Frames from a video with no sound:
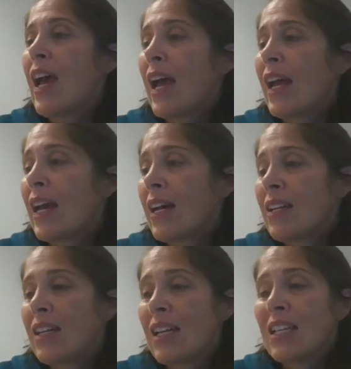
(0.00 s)

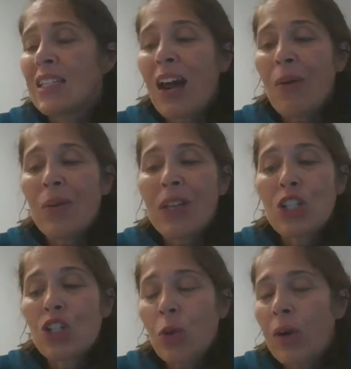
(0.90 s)
And he's not really
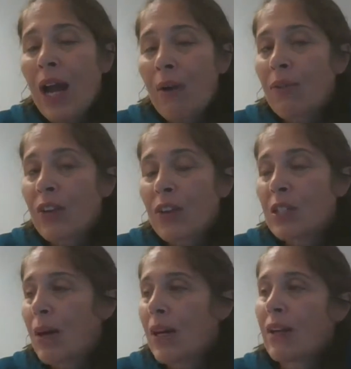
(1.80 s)
sure how he feels
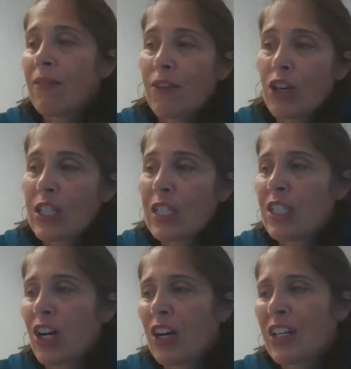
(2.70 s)
about it at first. And he's
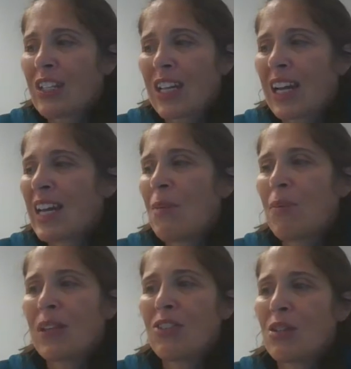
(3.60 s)
talking. He's like, I can't
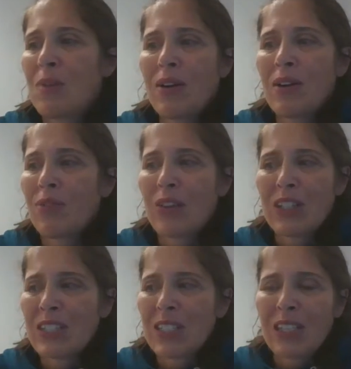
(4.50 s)
believe she married him for
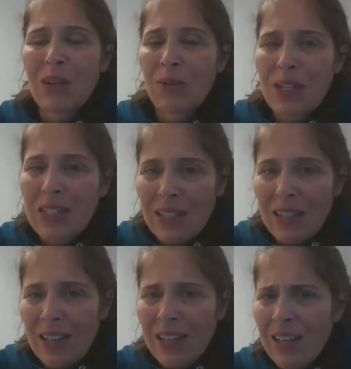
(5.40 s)
this silly reason.
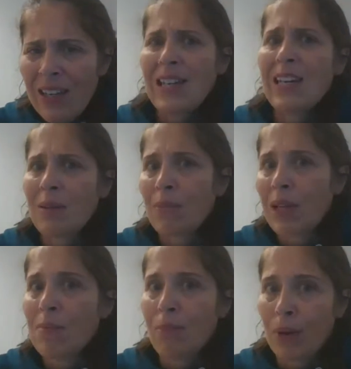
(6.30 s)
Like, he can
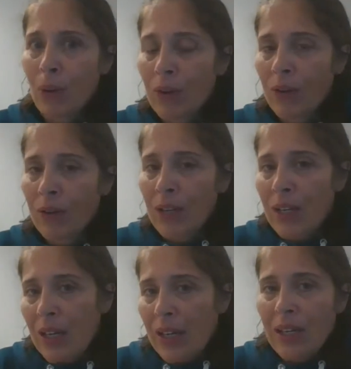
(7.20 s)
play poker
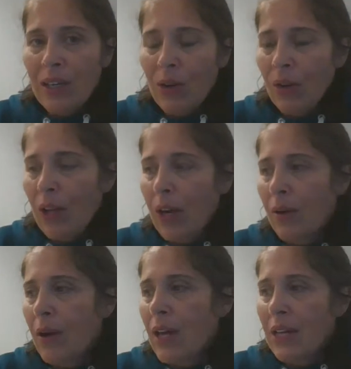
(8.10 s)
and he'll
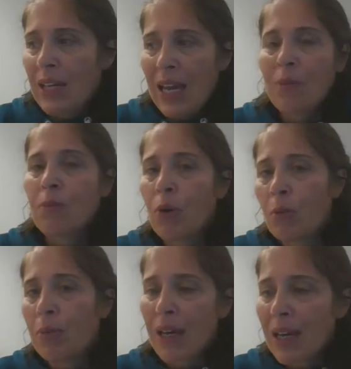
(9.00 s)
gamble
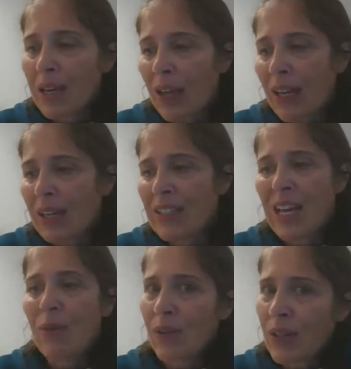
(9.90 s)
big. Like, is
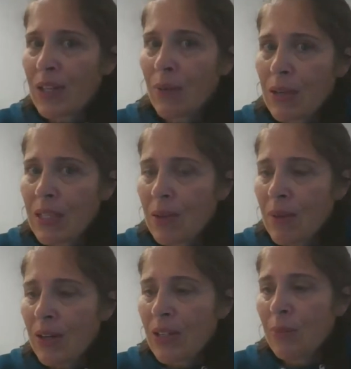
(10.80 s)
that really a reason to
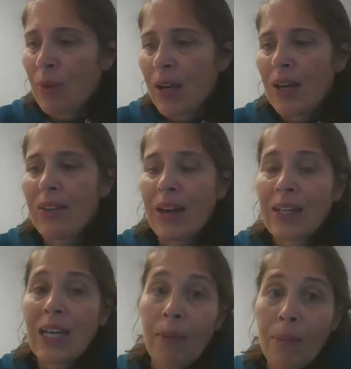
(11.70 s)
marry someone? And then on
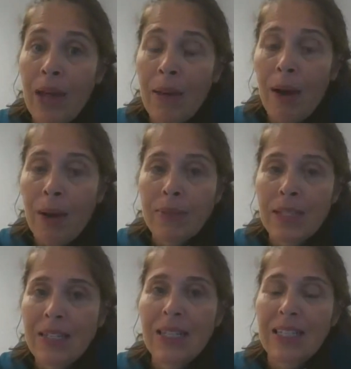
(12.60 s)
top of that, mom
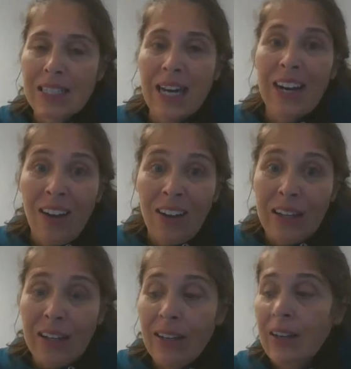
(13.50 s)
says, like, he's kind of
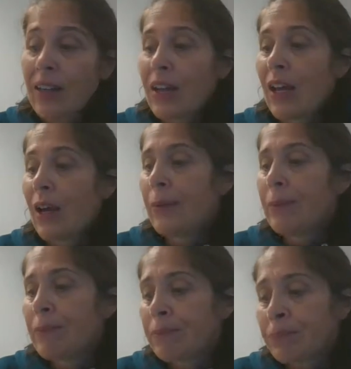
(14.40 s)
ugly,
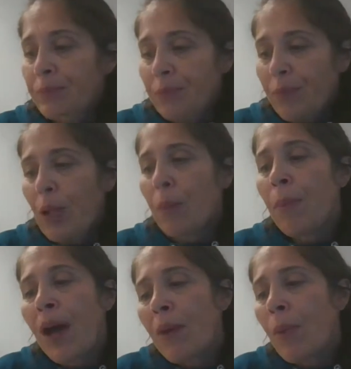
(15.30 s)

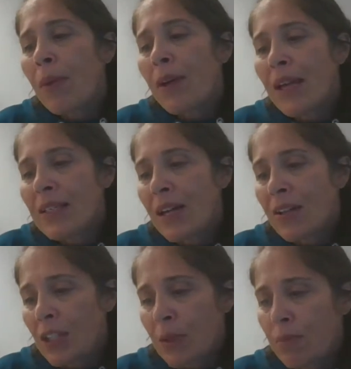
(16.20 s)
But when we get down
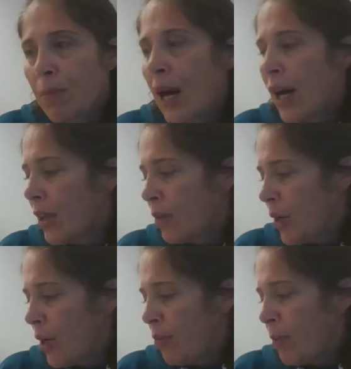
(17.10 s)
to the bottom
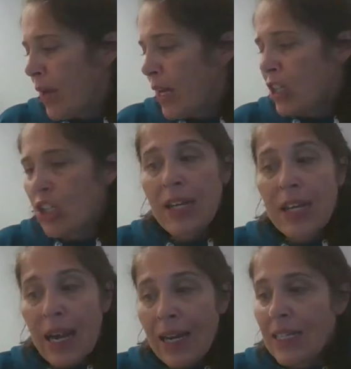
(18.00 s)
of page
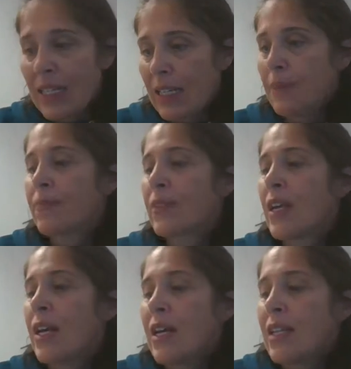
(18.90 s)
90,
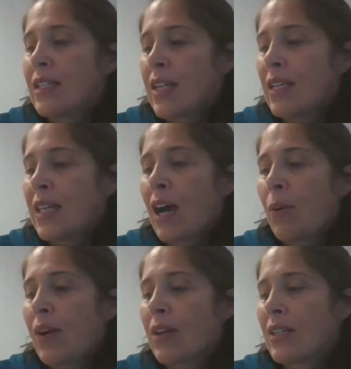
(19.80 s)
says, how
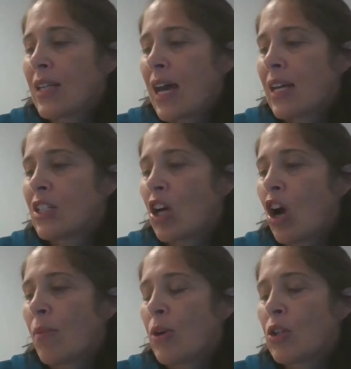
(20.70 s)
weird is that? It's
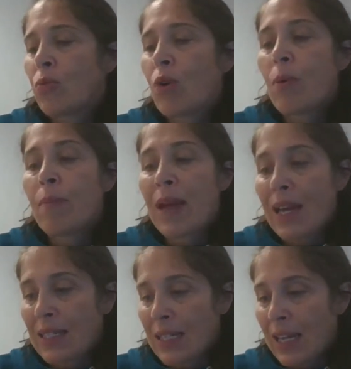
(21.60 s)
almost
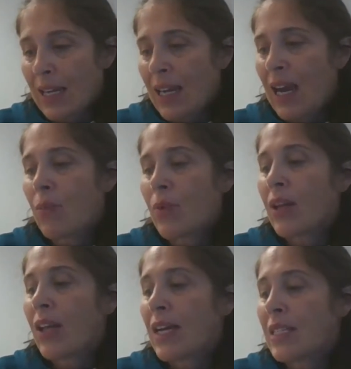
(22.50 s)
romantic. And I
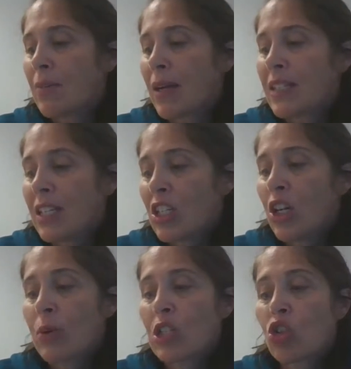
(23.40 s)
realized that my
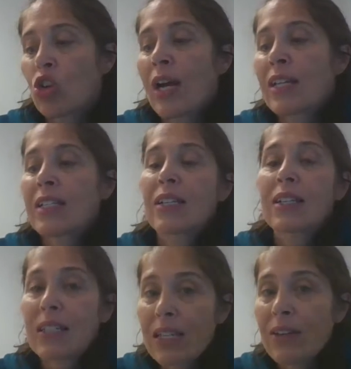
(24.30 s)
sister was trying to
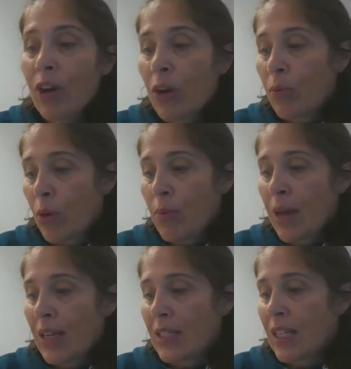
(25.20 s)
live her
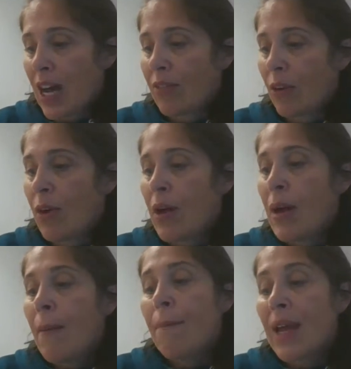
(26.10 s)
romance novel.
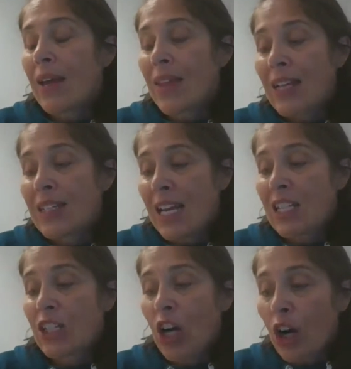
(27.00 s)
Man, that
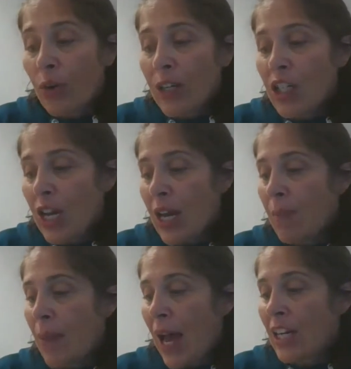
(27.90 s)
takes courage and
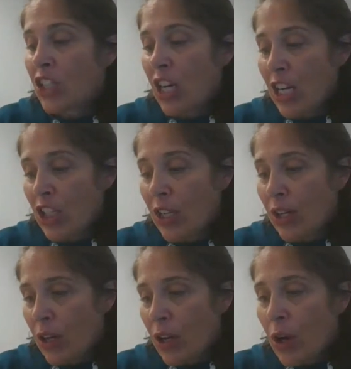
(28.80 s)
imagination.
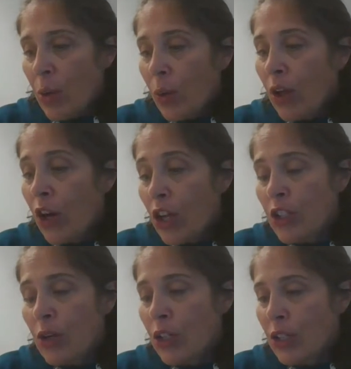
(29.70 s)
Well, it
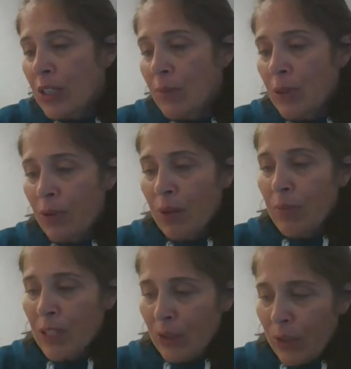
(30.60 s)
also took some degree of
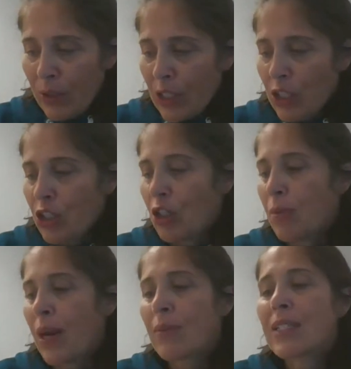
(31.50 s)
mental illness too,
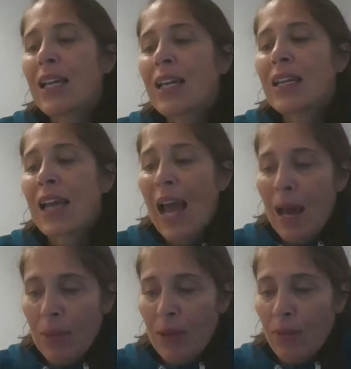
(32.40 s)
but I was suddenly
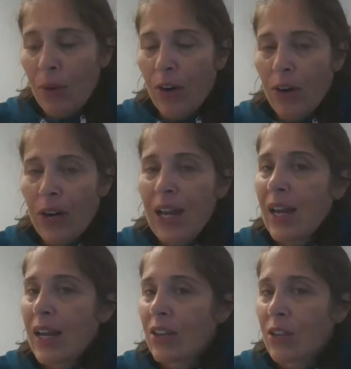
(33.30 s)
happy for her
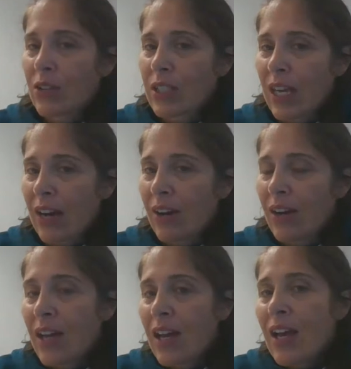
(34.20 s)
and a little scared.
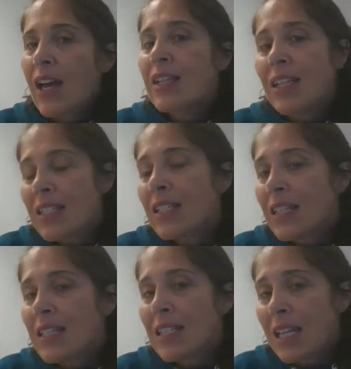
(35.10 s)
Doesn't
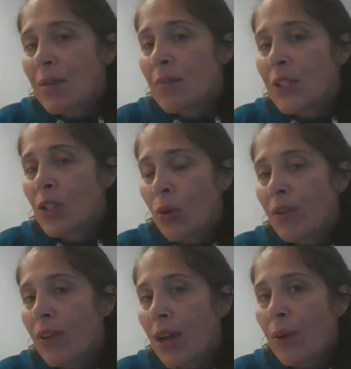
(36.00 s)
this seem sort
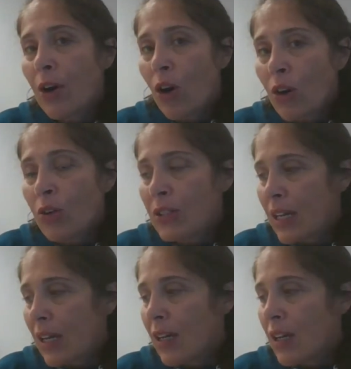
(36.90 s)
of like what Arnold
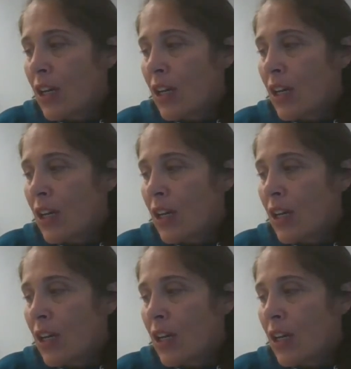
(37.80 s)
did?